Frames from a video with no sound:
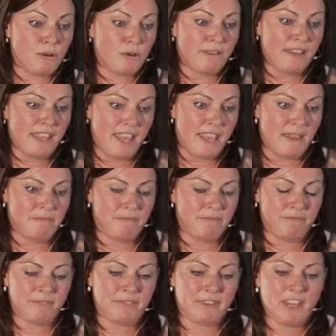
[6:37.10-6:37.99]
off here,
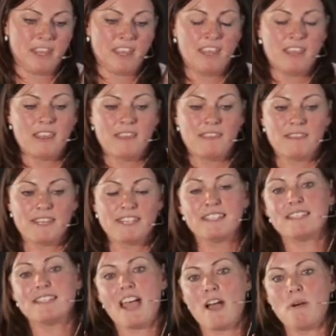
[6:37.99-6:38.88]

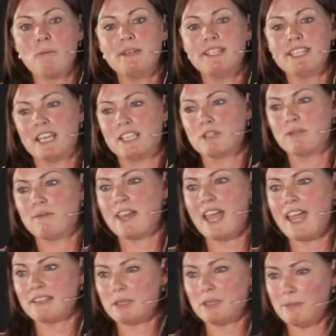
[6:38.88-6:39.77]
this is how we tend to
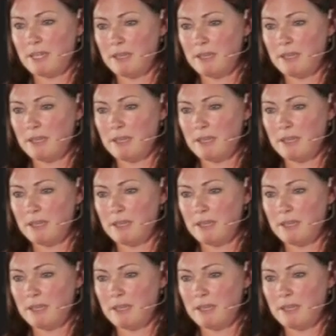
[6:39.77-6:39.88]
react to